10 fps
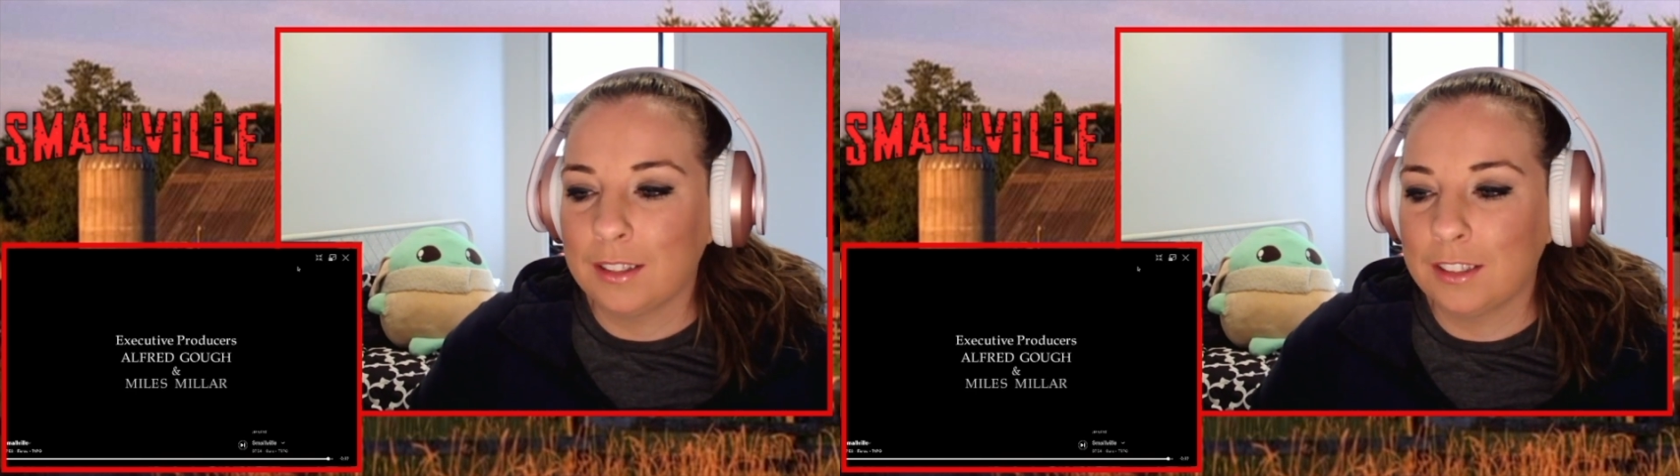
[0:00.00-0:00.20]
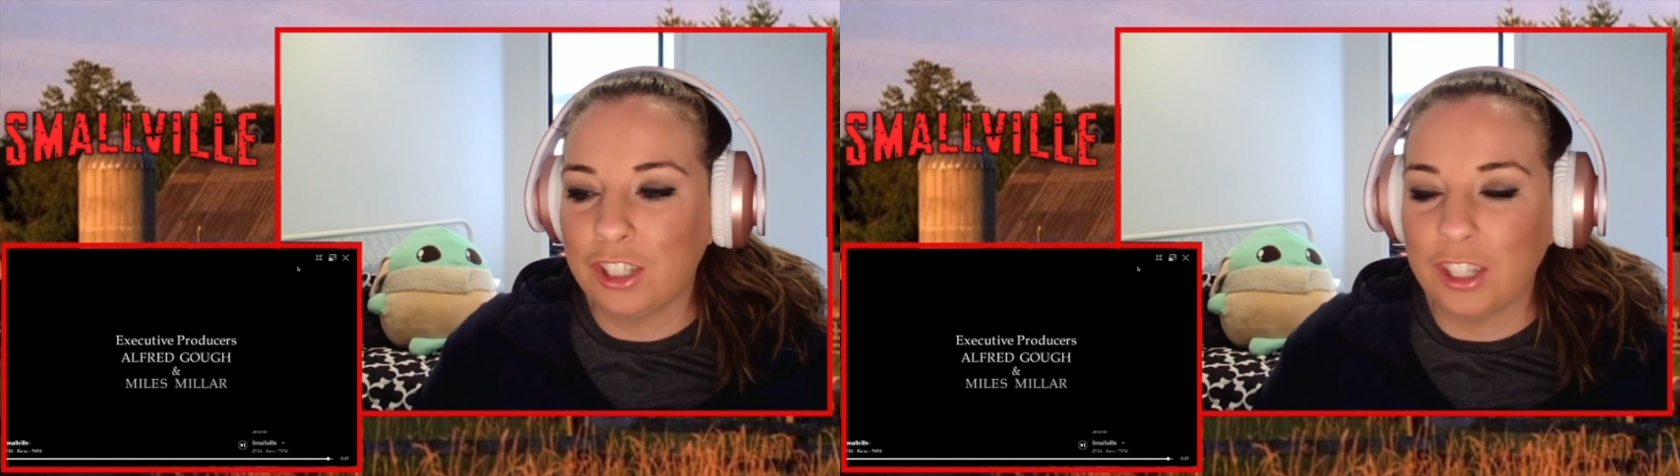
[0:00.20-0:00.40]

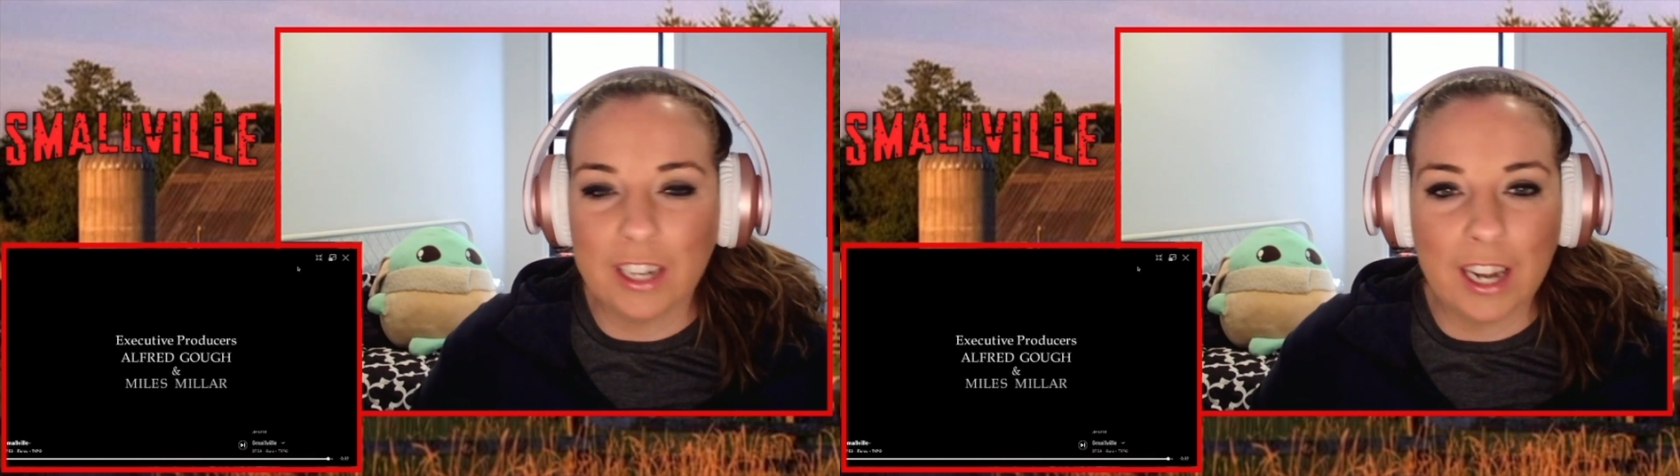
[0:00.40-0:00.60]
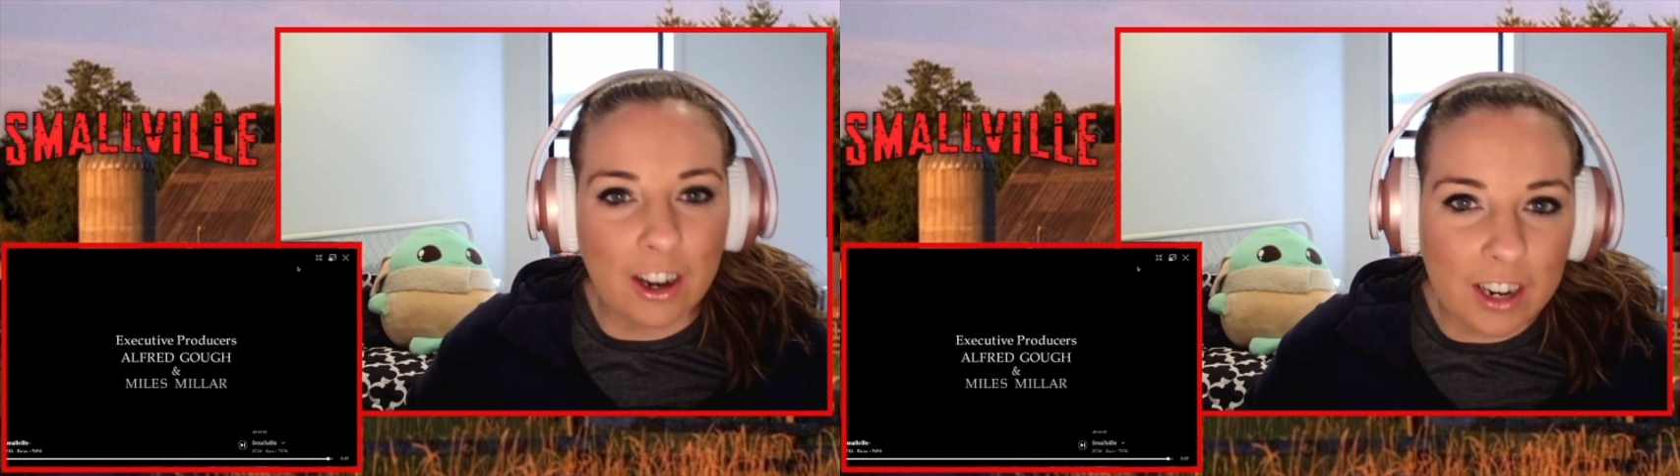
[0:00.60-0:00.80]

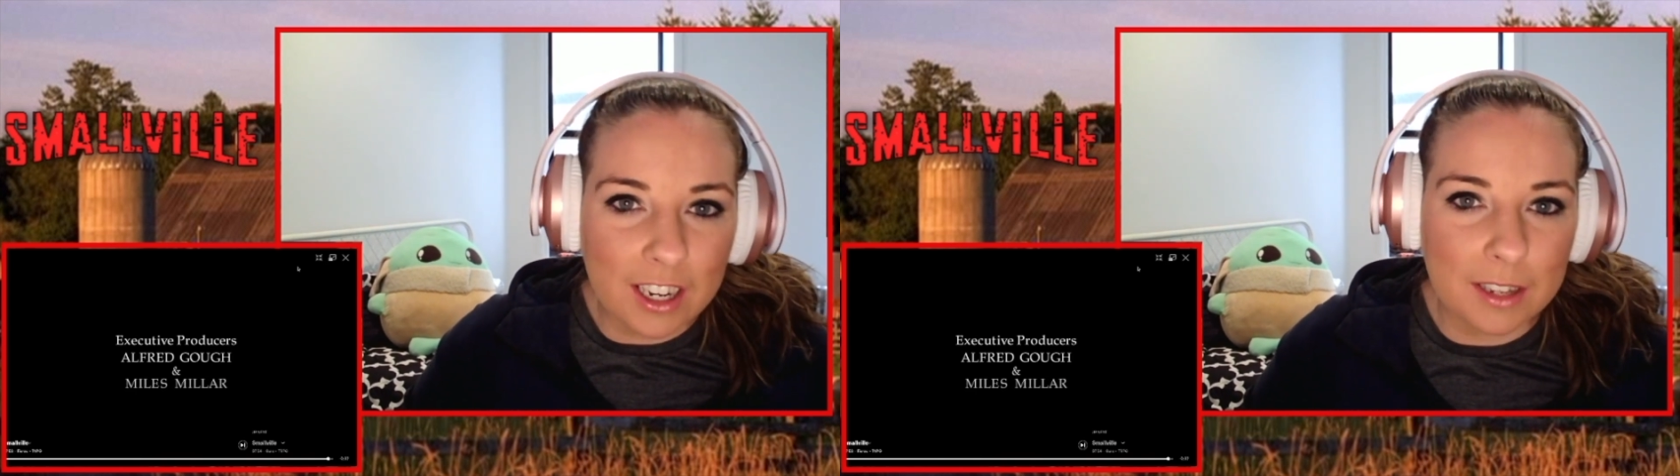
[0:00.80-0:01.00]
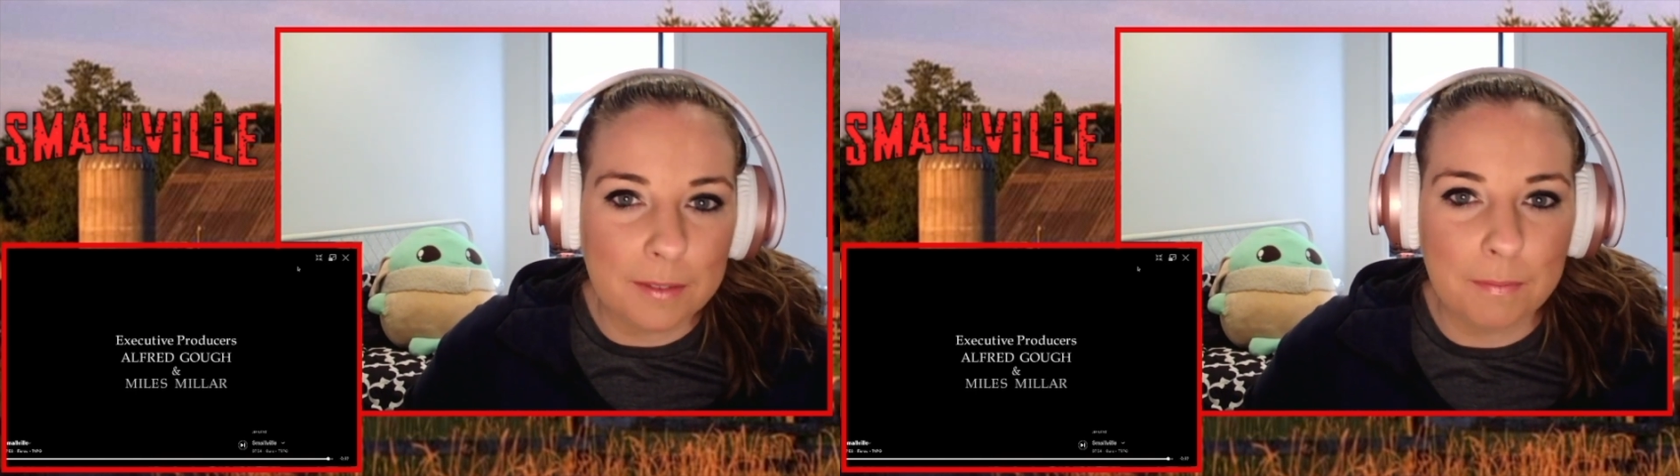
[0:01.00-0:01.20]

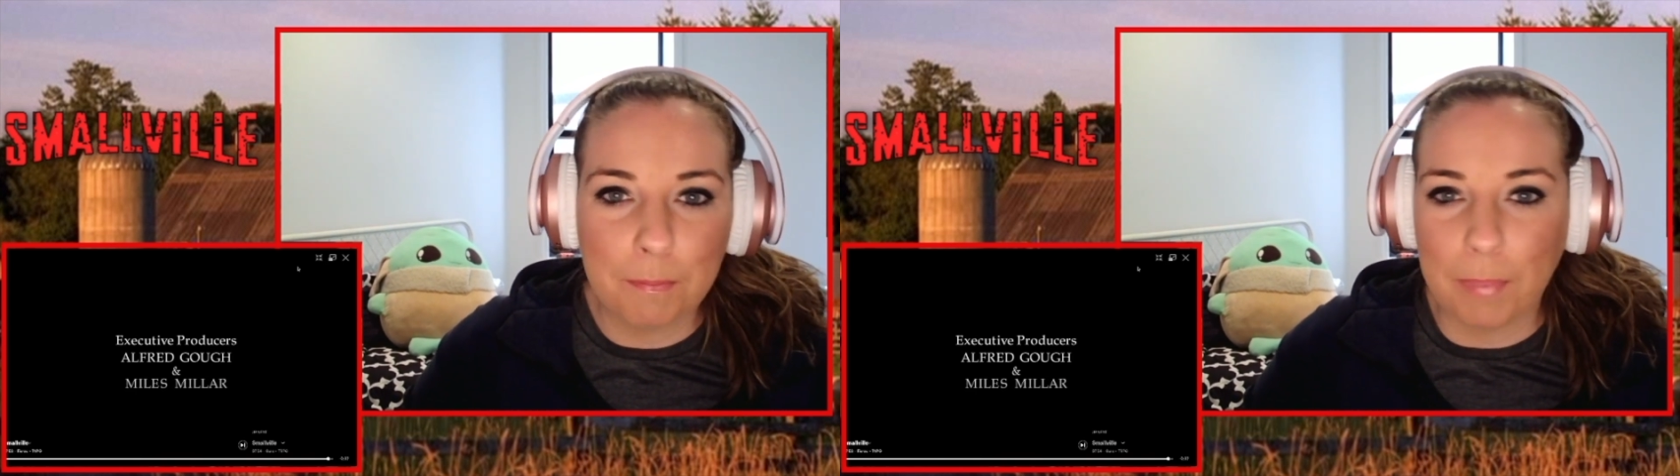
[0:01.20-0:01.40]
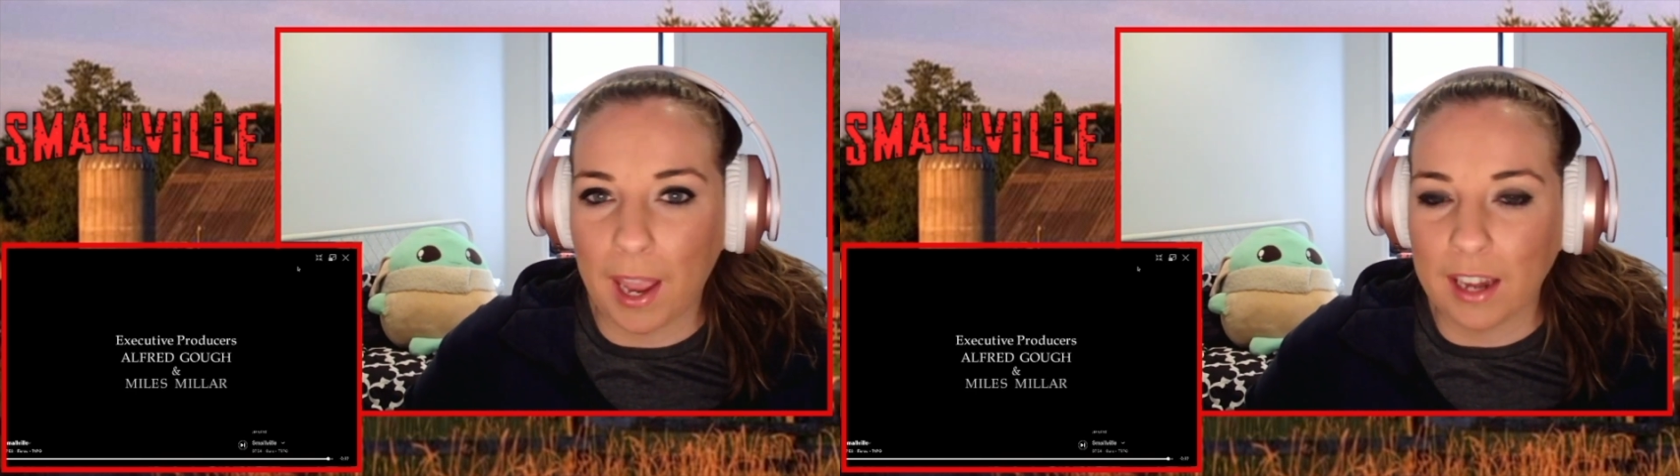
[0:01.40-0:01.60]
generic,
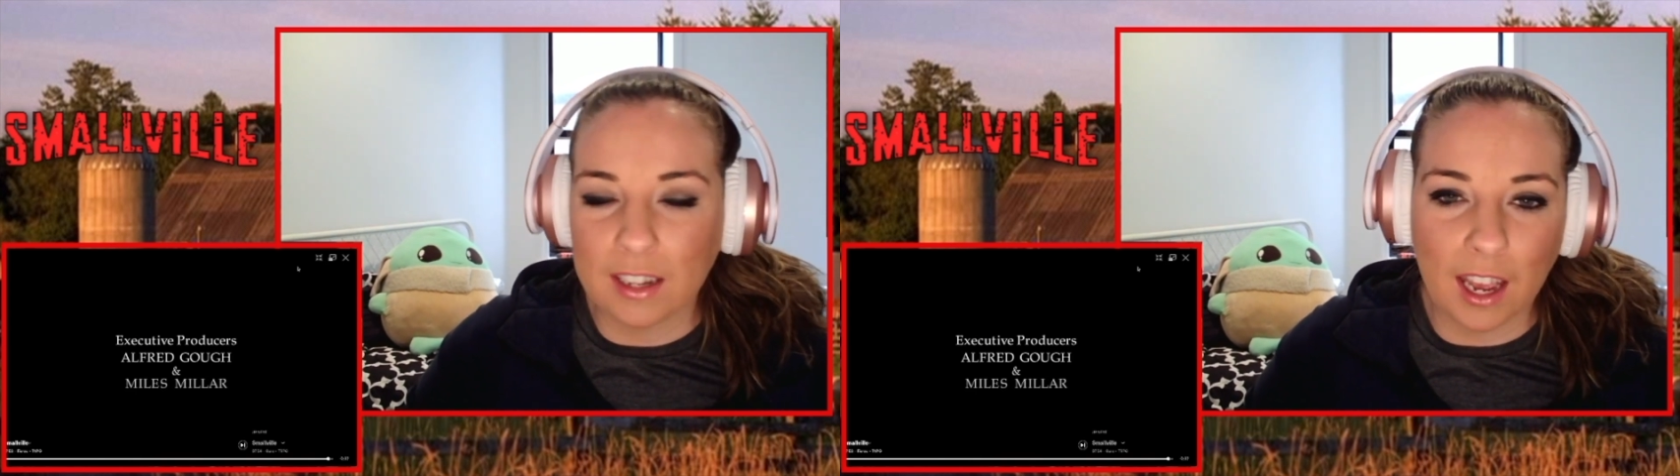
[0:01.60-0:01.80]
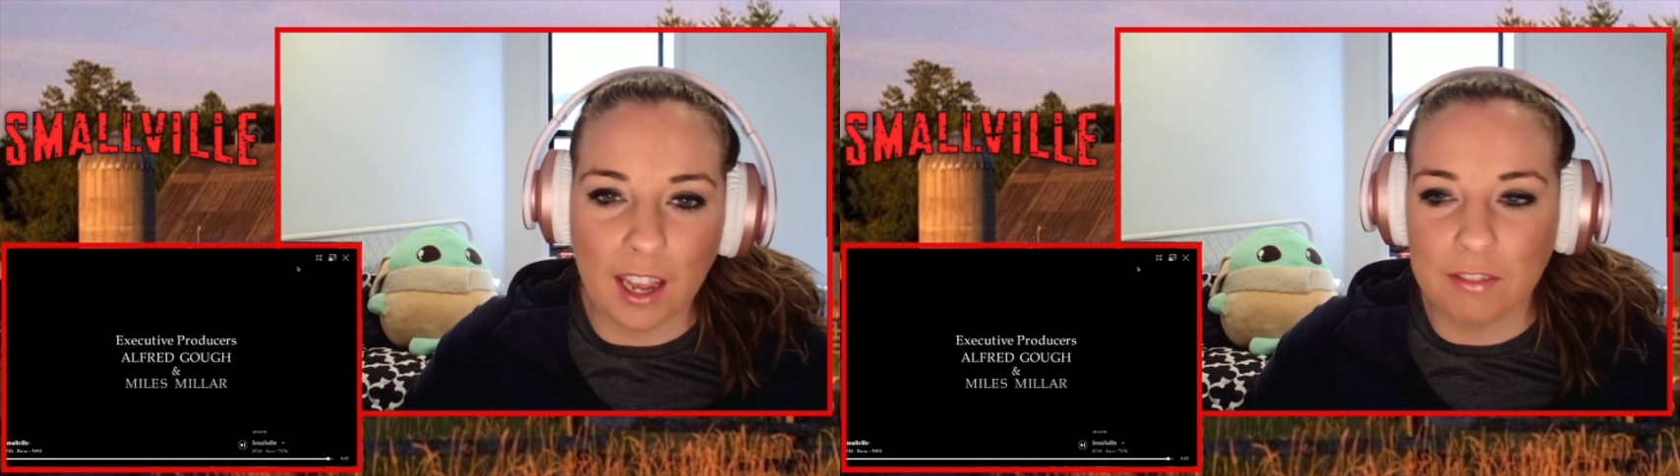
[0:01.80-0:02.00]
bad
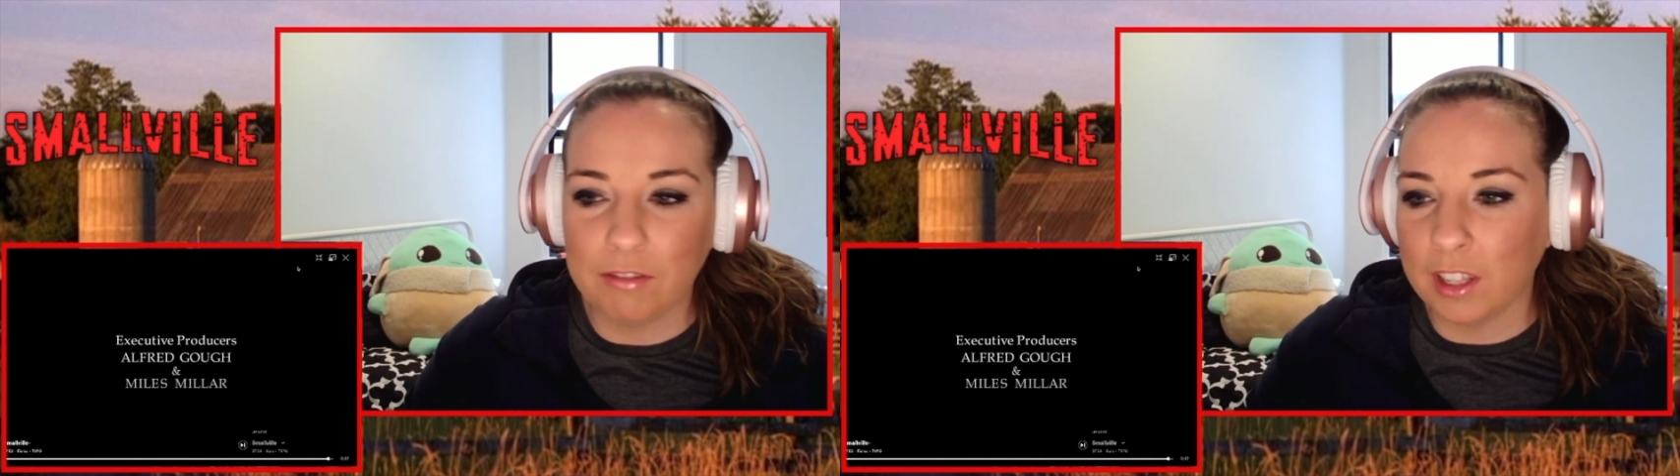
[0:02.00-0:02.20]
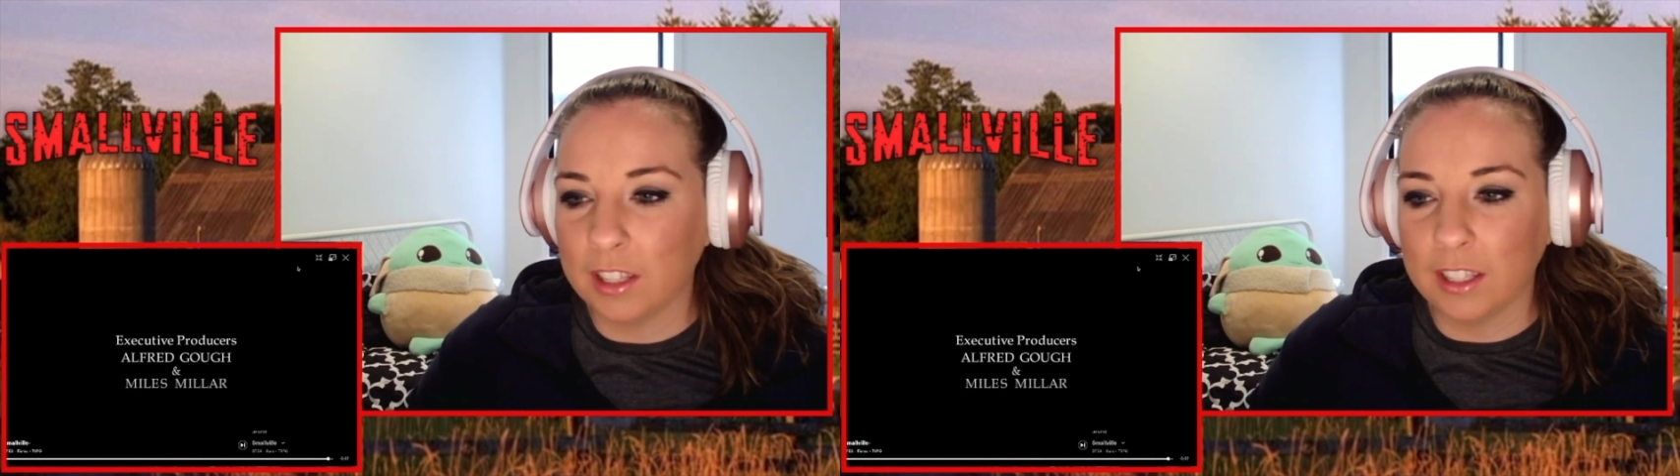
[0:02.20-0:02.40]
guy
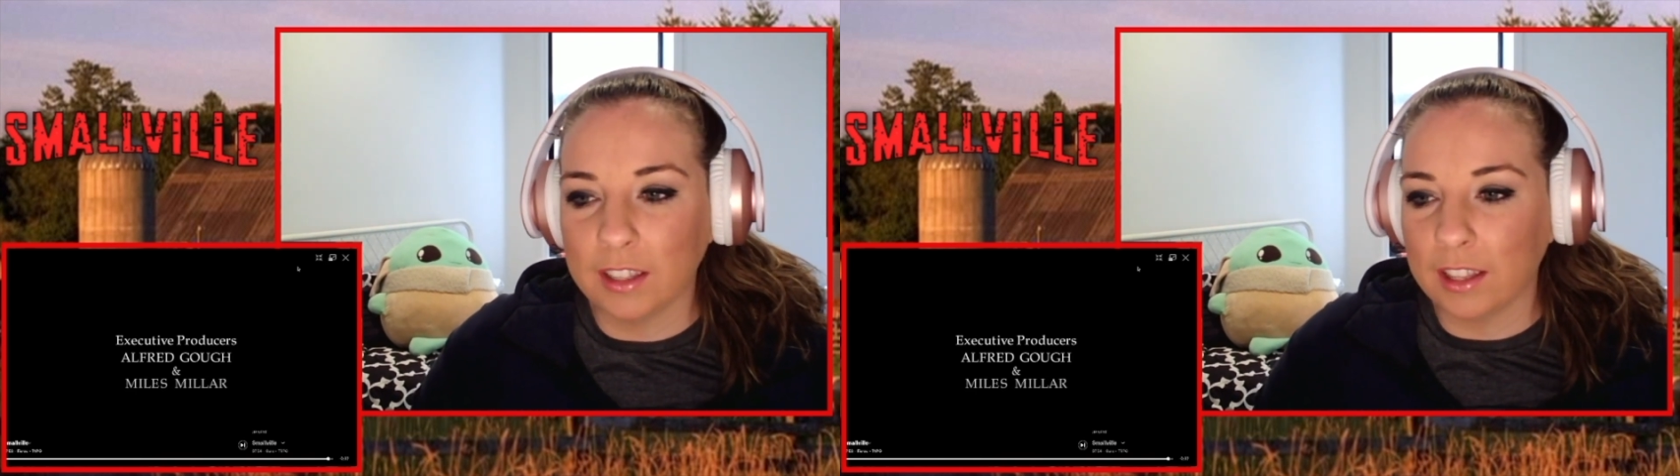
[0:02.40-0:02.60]
villain.